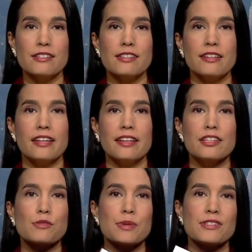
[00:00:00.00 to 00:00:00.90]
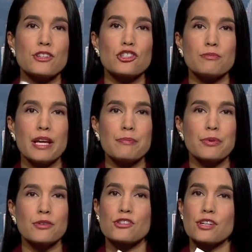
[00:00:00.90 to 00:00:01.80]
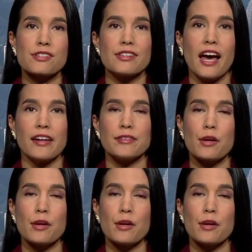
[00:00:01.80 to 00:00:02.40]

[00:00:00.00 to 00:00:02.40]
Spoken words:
said that this position paper is just that,